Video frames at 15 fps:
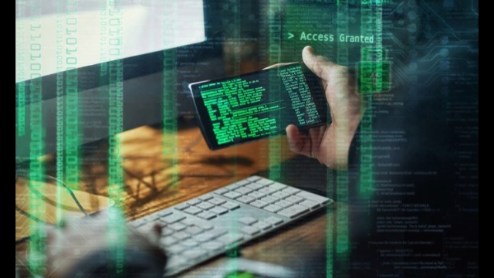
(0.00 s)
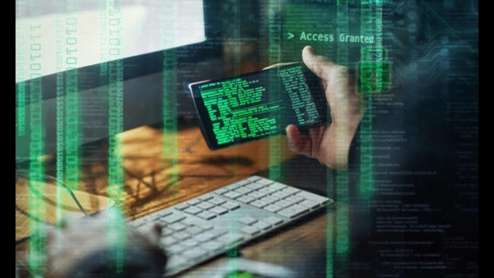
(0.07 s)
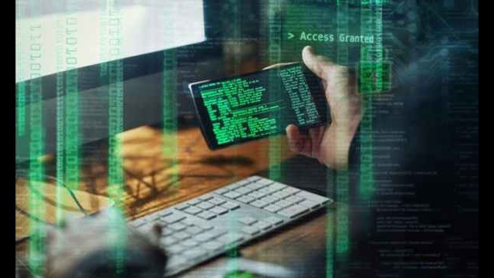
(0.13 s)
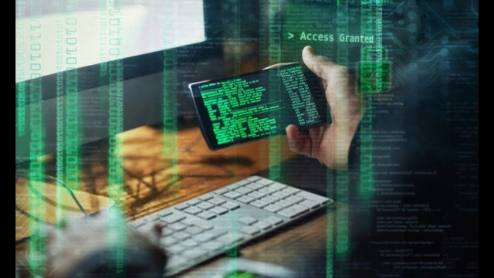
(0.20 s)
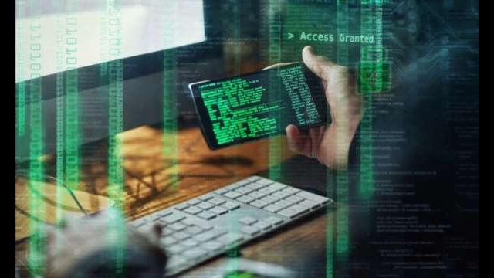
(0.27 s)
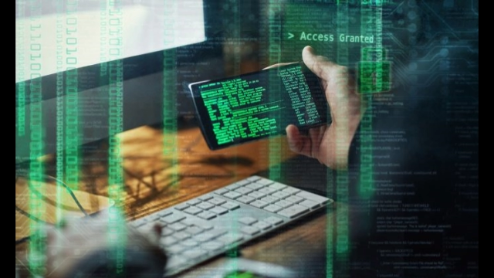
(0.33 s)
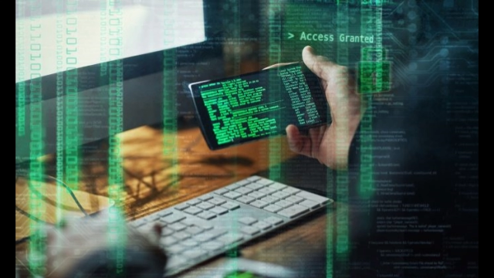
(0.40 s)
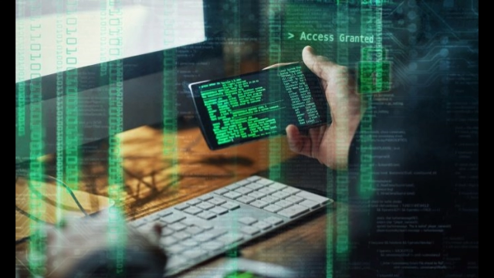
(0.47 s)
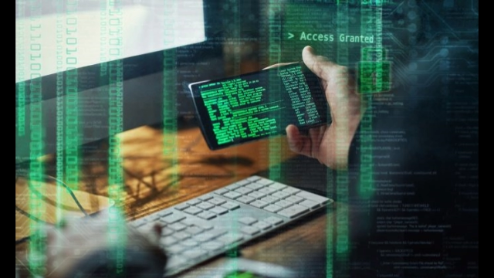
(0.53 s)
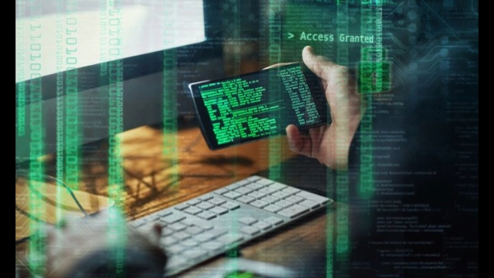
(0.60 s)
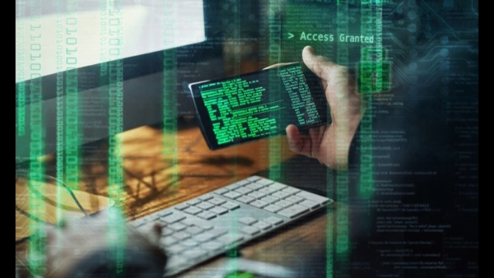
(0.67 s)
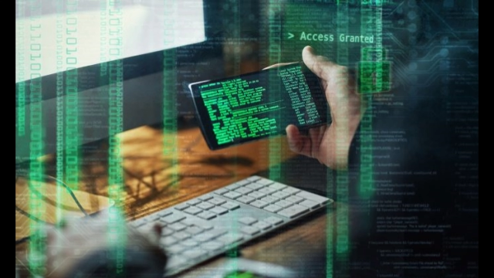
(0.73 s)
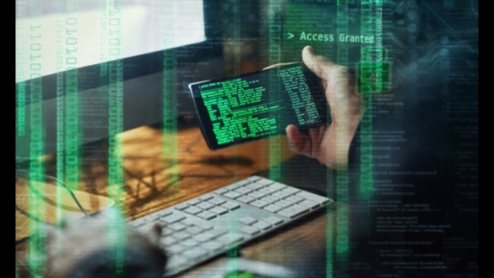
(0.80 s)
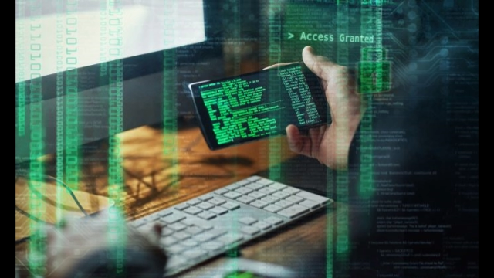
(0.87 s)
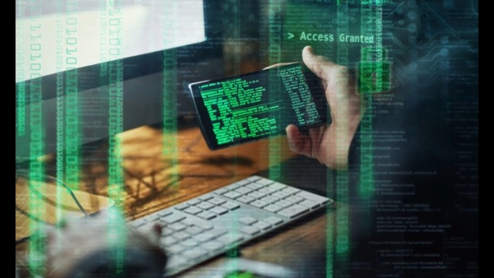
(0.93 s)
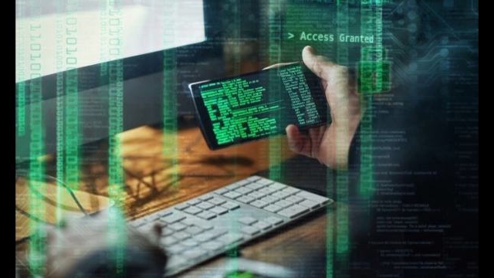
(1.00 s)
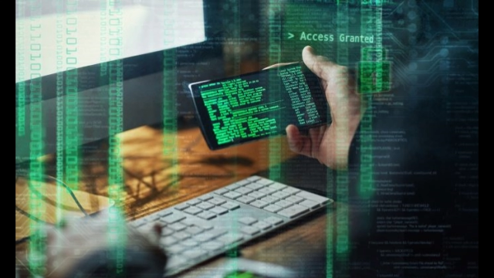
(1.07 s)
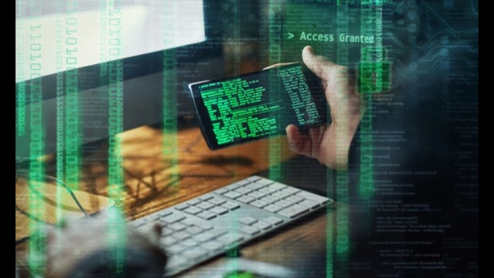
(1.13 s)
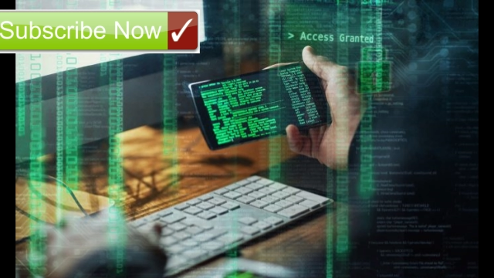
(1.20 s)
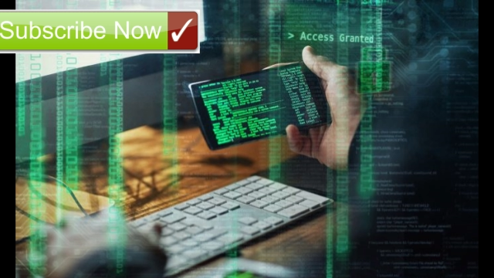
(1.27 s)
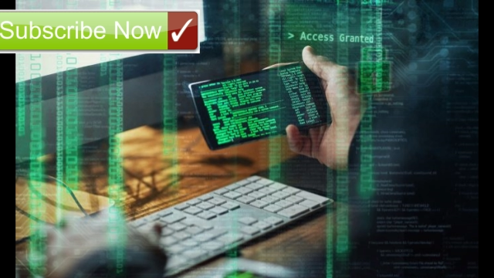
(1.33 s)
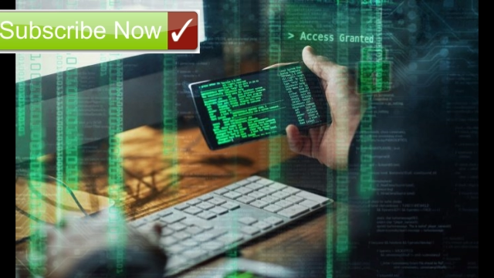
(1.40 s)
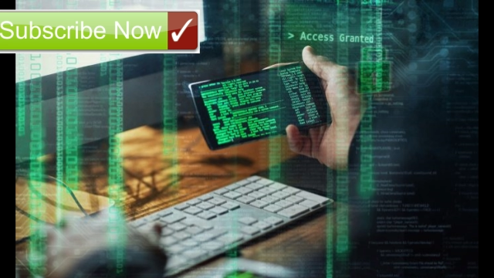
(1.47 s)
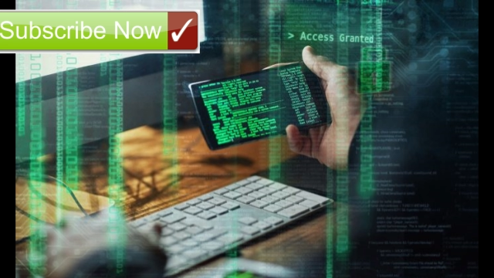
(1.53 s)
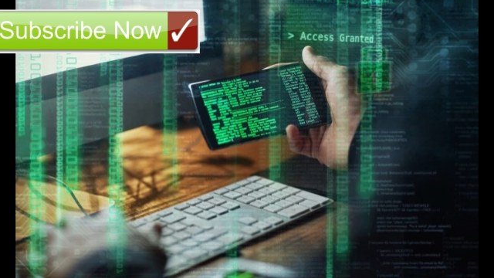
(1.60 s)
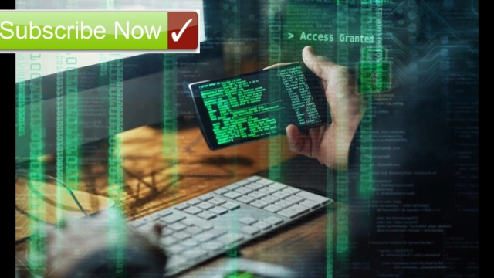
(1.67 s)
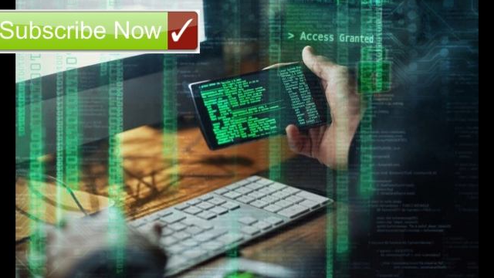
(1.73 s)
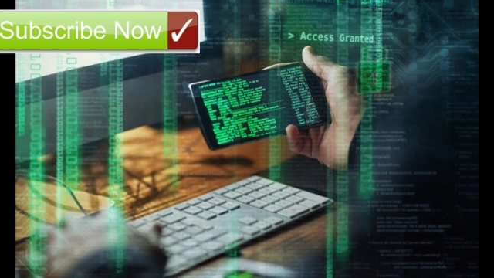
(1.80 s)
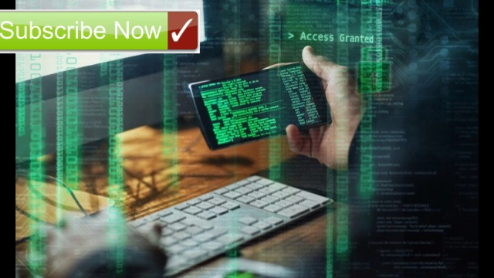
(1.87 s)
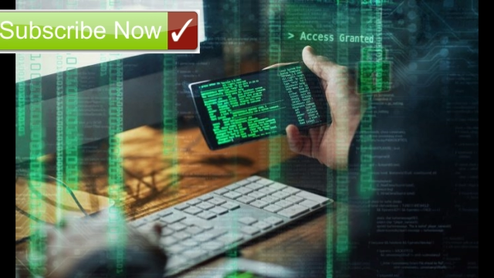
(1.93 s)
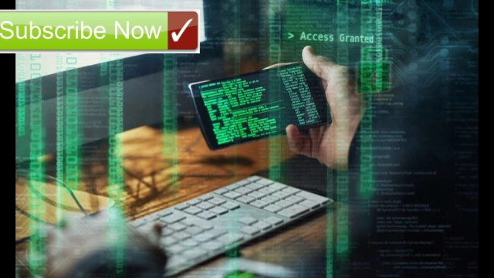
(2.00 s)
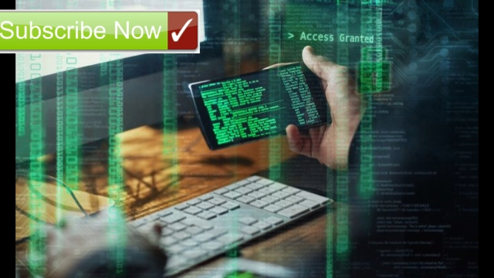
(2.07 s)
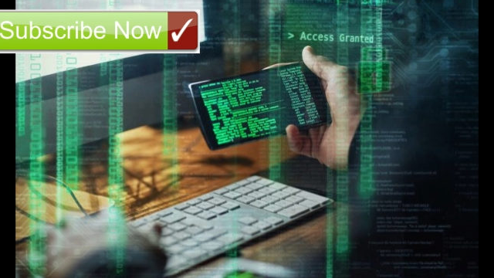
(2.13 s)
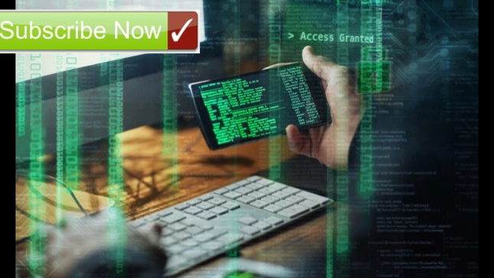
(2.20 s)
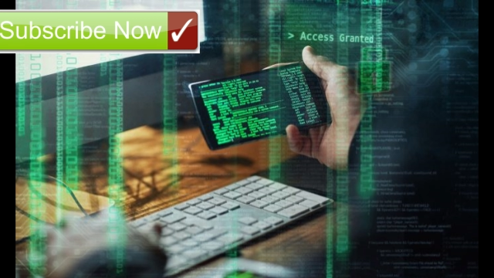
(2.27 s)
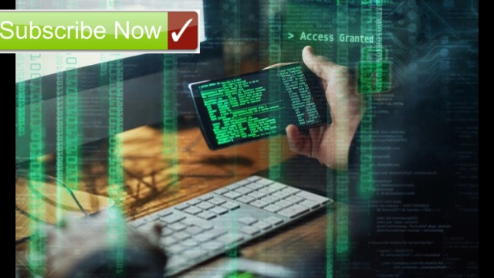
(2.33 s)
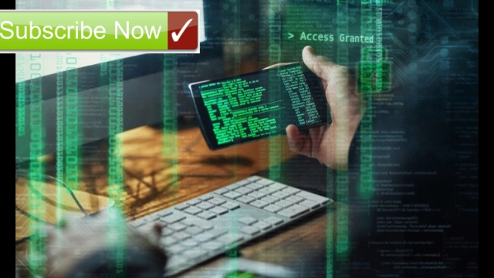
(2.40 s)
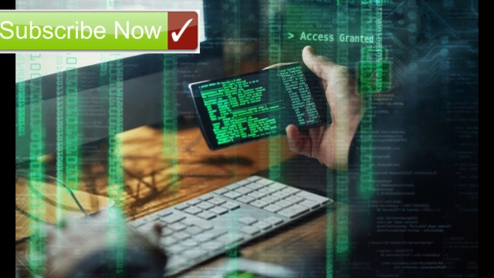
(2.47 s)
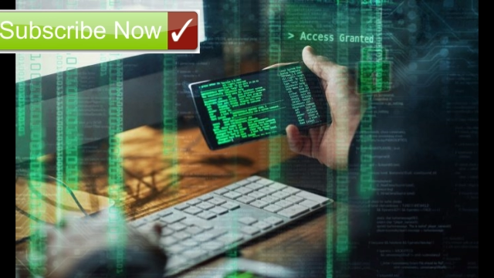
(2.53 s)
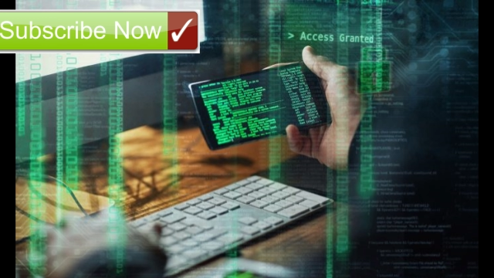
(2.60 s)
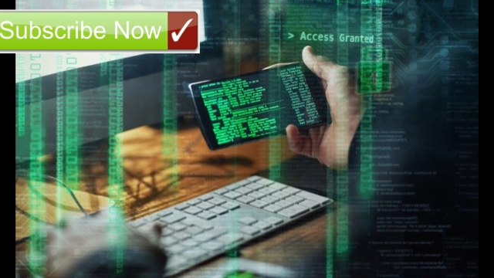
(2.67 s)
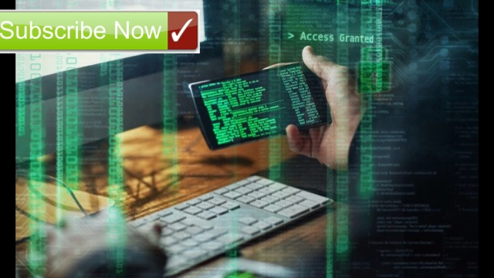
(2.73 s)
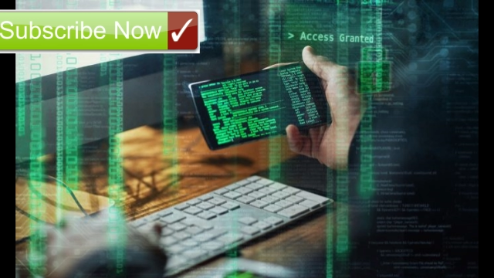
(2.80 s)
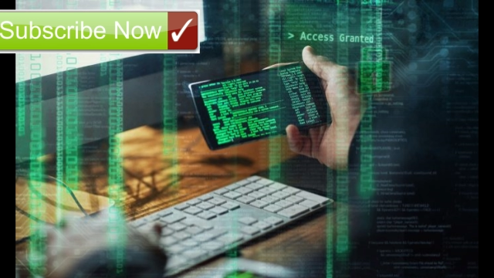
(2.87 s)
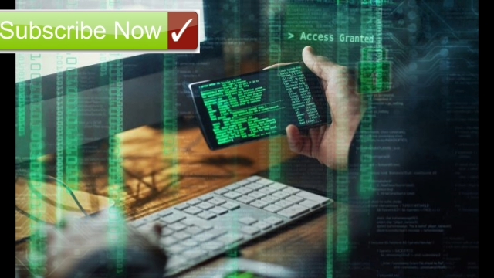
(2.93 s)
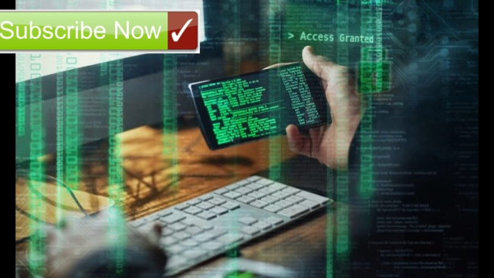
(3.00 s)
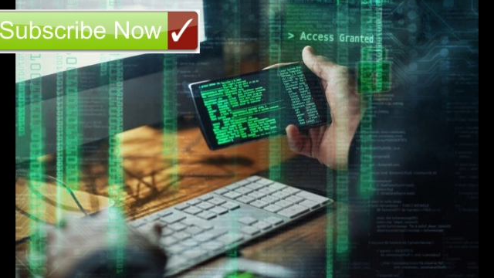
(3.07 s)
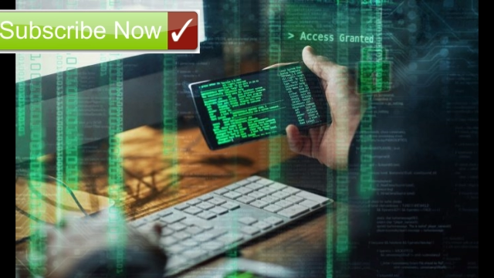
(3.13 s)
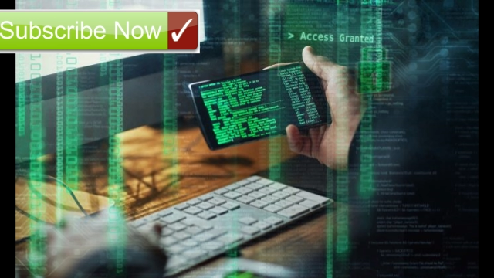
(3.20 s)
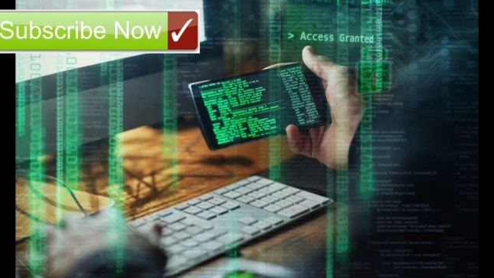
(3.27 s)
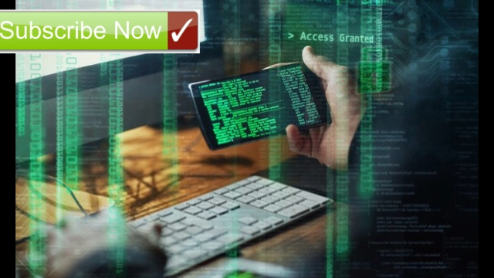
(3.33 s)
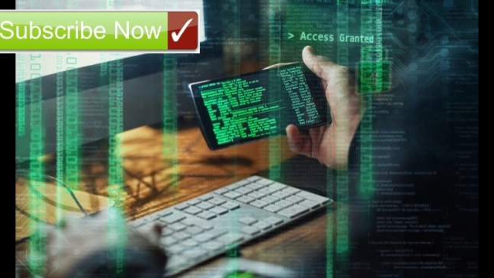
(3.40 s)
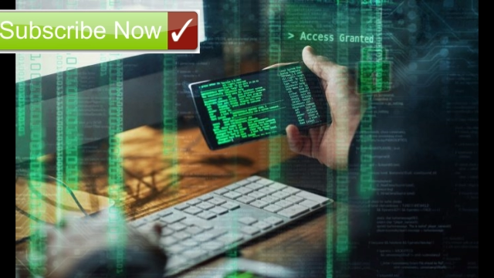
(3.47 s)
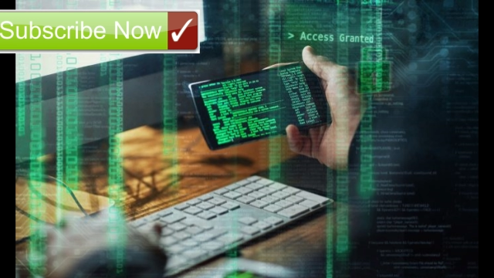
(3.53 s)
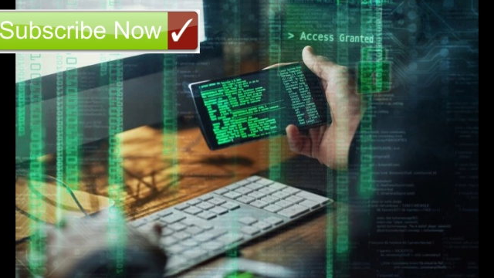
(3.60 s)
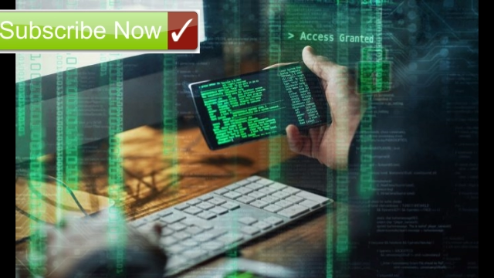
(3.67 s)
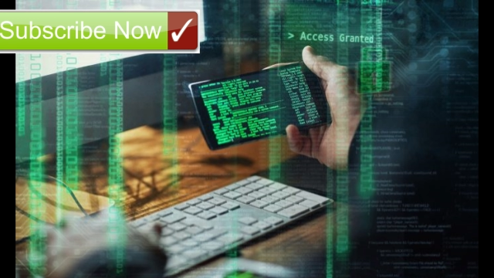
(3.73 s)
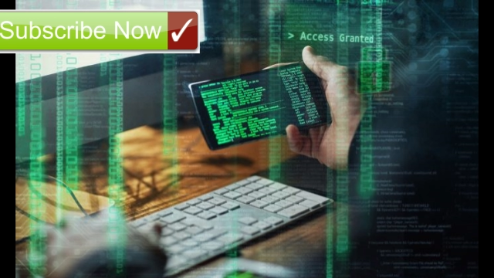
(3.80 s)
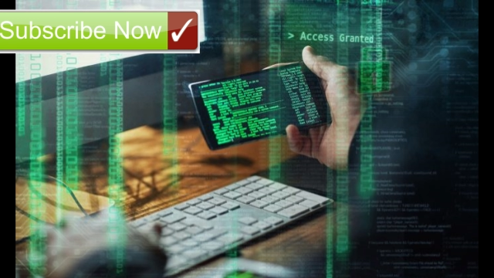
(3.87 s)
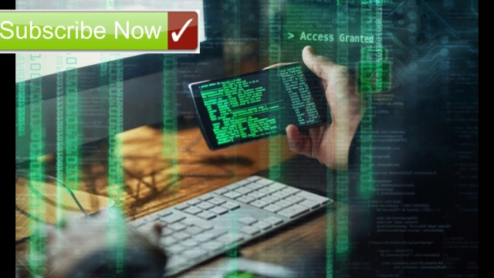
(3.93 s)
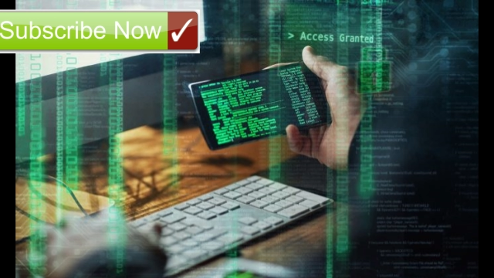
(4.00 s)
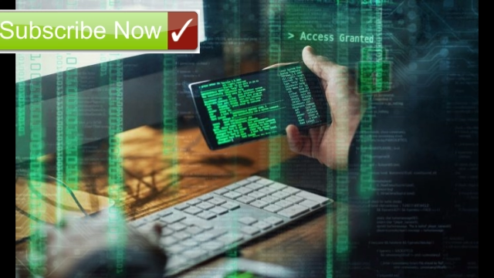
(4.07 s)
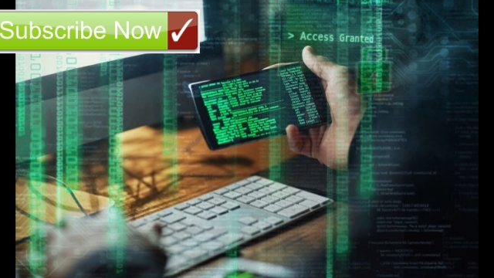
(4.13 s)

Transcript: No face is visible, so there are no lips to read.